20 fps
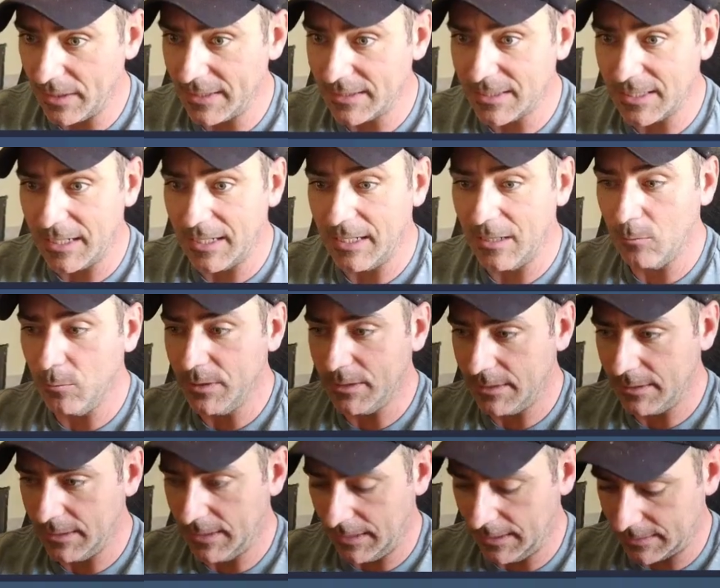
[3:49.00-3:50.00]
that uh, we
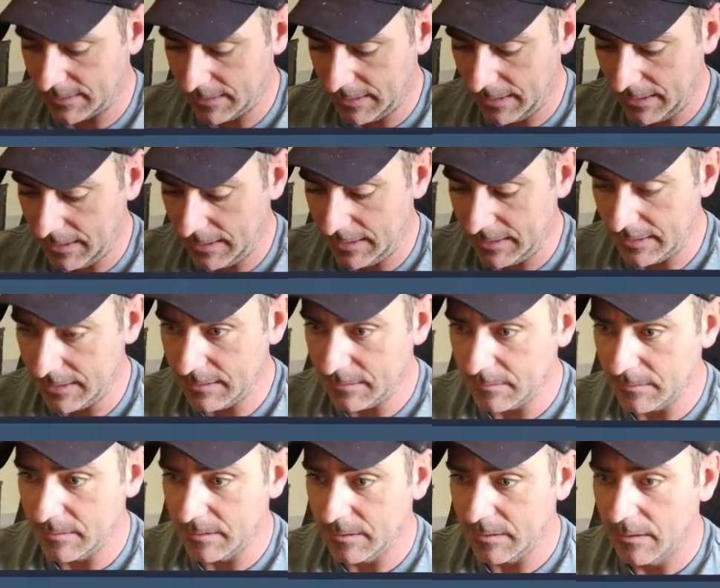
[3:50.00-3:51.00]
can get a
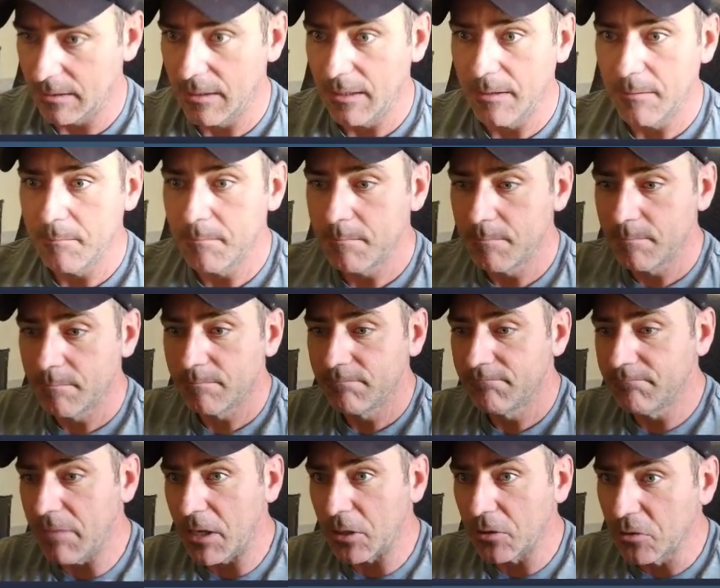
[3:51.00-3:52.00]

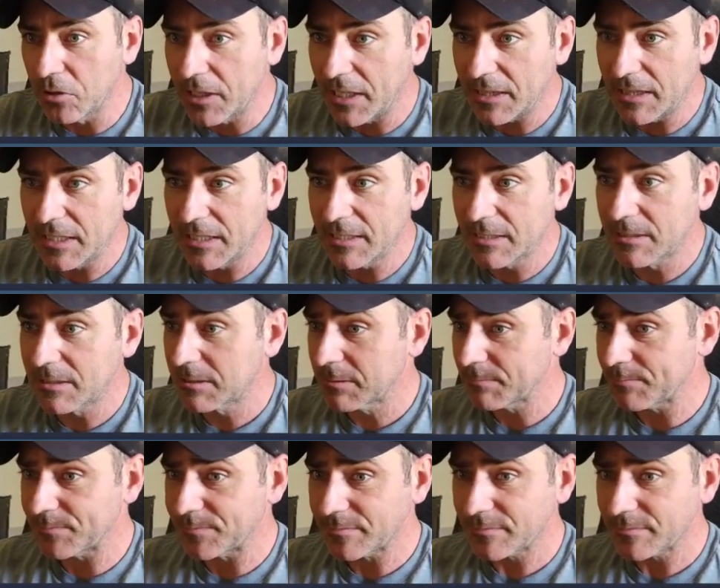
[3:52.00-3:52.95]
better look at this.